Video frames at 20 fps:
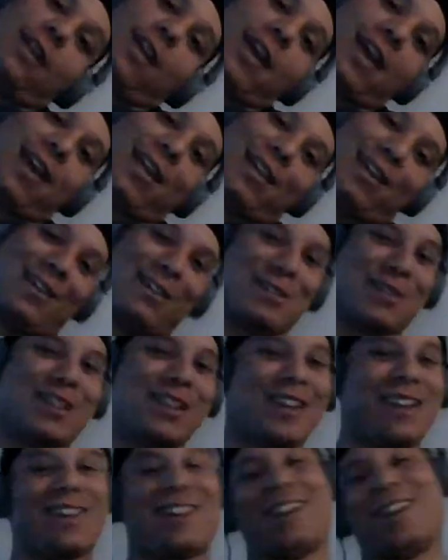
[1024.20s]
that, you know what I'm
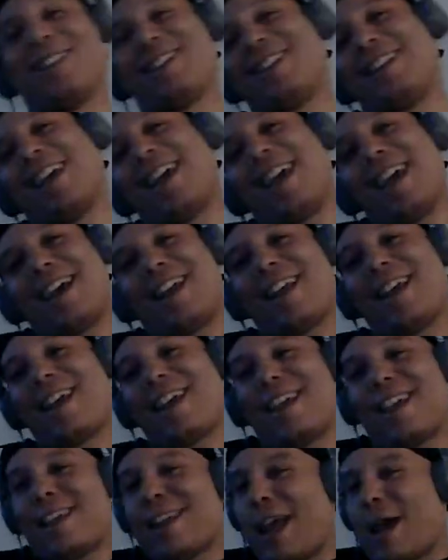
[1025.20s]
saying? Like, to have
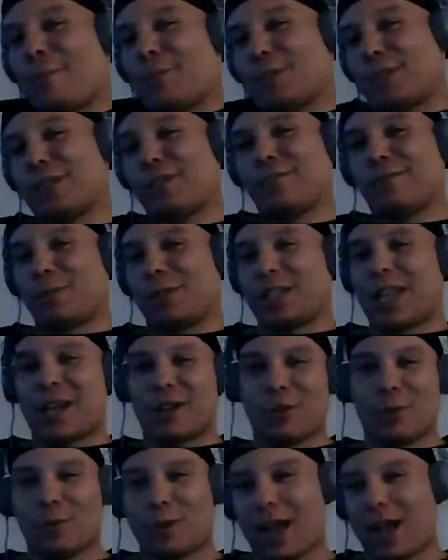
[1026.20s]
that, and I'm Chief
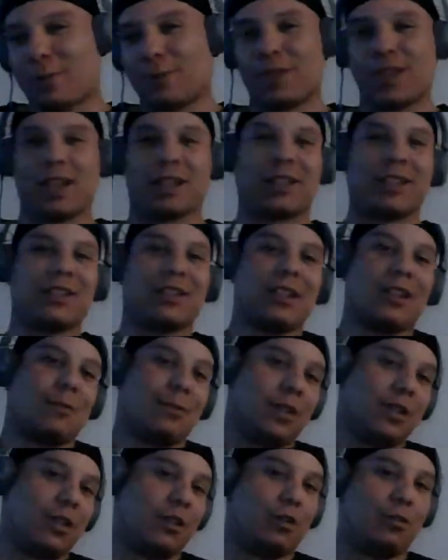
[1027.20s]
Malotto Papi, I think
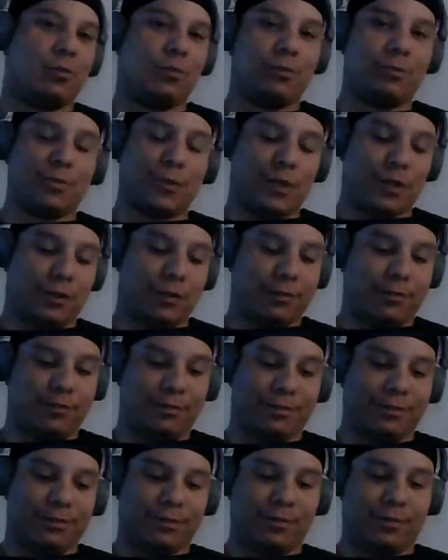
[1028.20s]
that'd be dope,
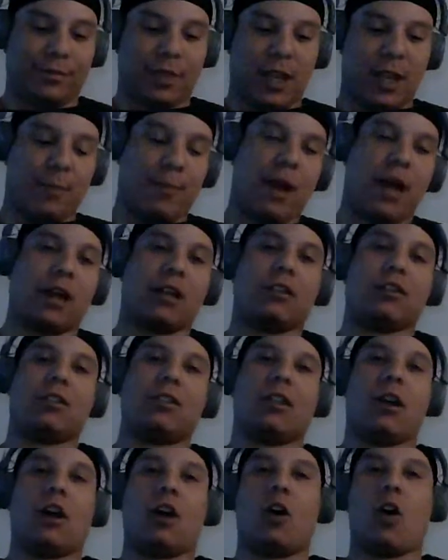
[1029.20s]
And my
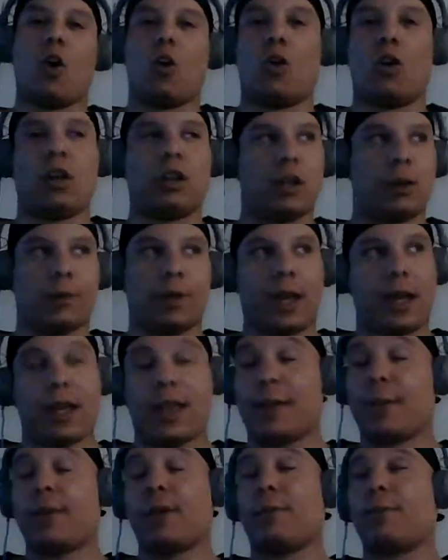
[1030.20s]
old
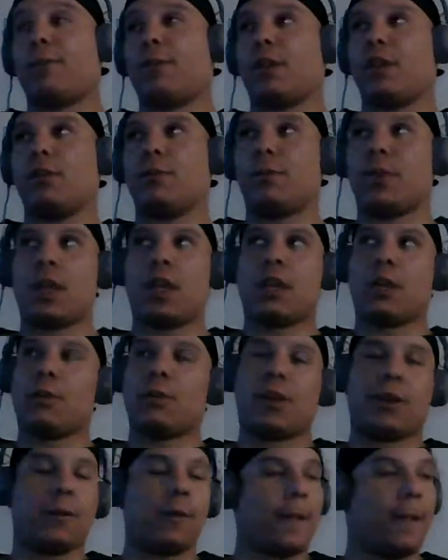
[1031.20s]
alumni. But
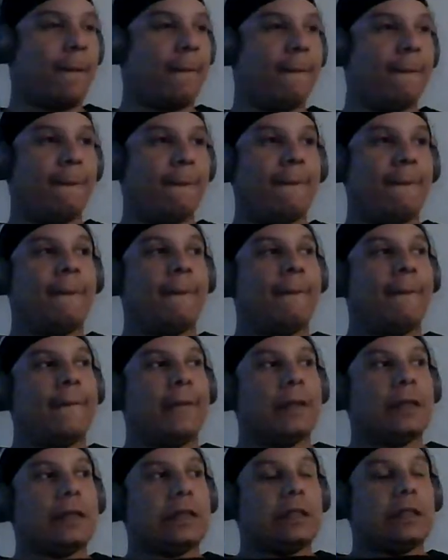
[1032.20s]
anyway.
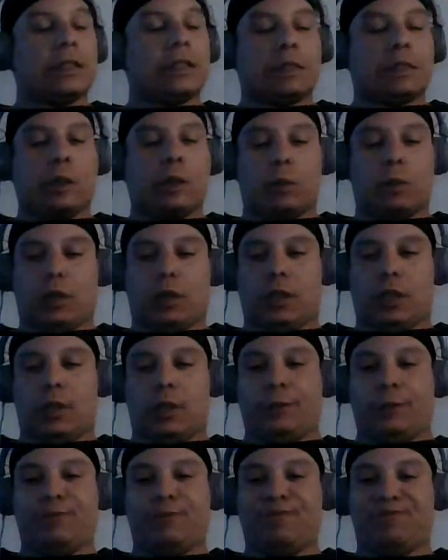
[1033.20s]

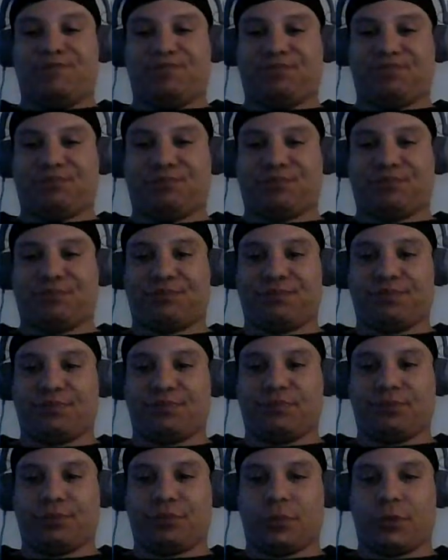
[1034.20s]
So,
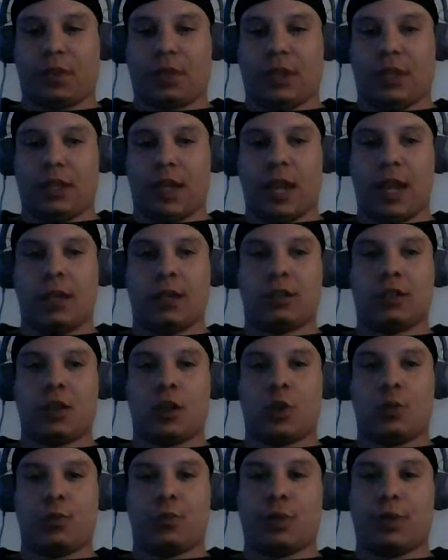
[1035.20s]
Daddy's
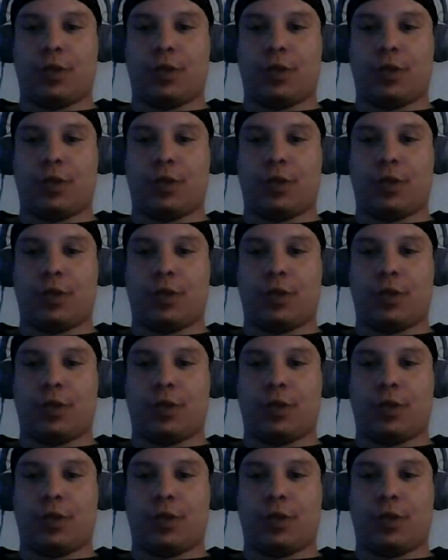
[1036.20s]
OP